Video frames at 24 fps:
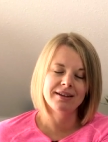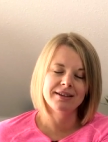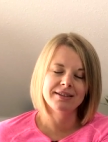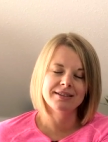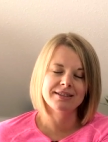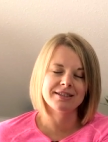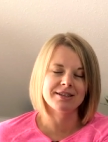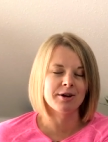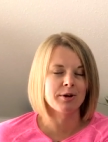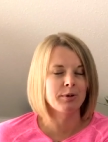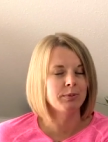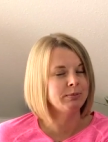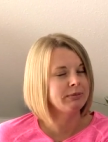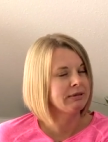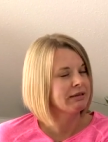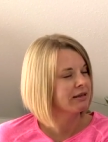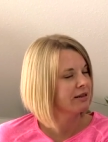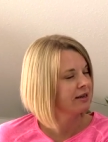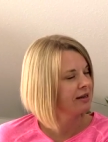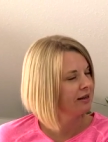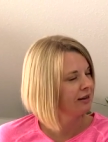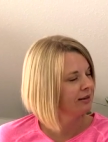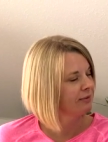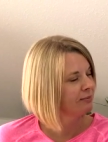So hope this
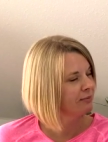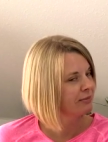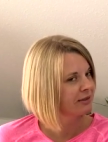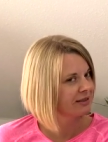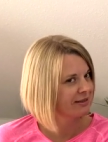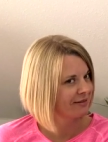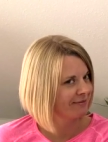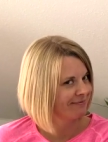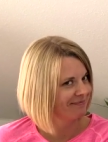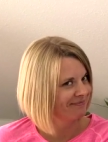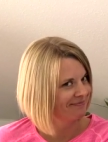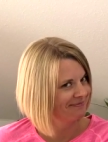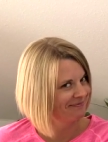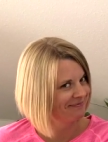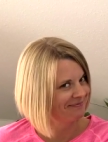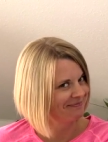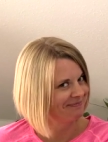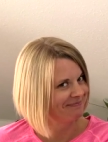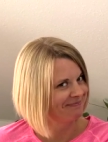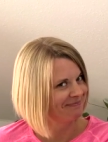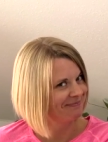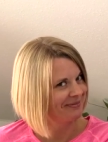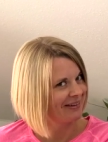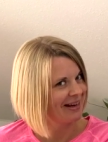helps
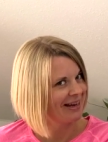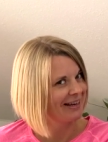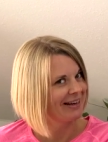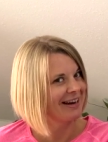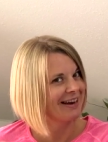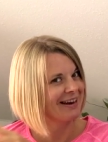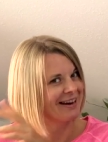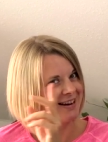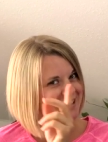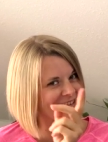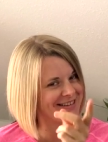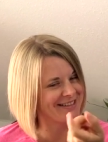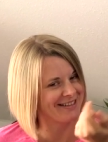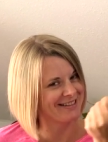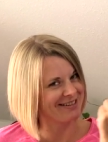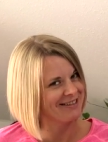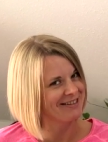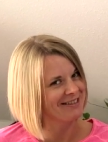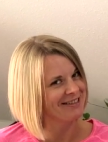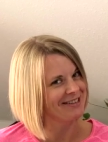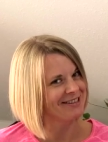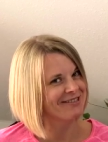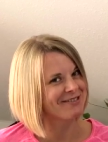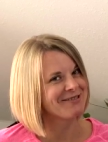and I answered
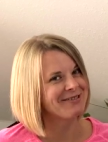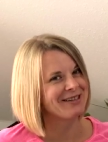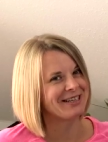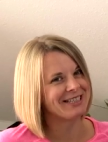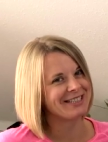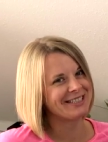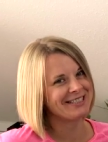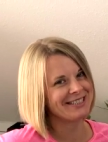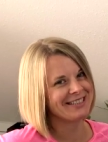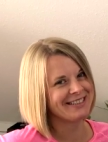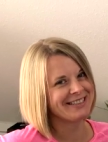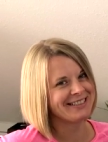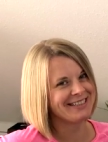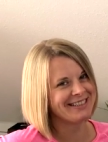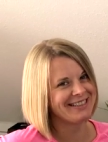your question.